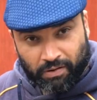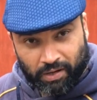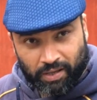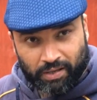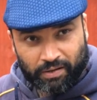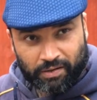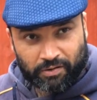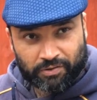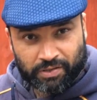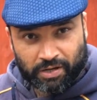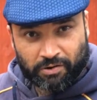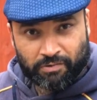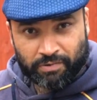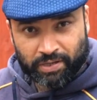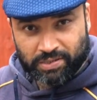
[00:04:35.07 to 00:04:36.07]
clean
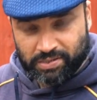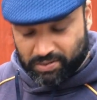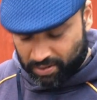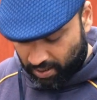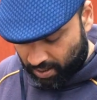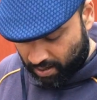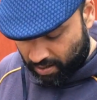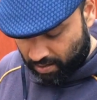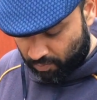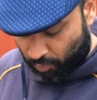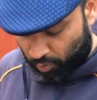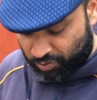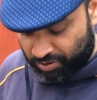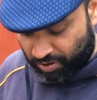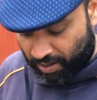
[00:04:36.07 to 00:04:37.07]
thorough rinse and
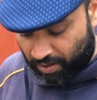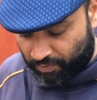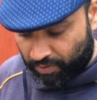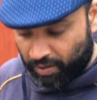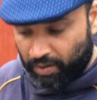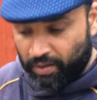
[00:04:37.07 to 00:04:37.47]
washed it out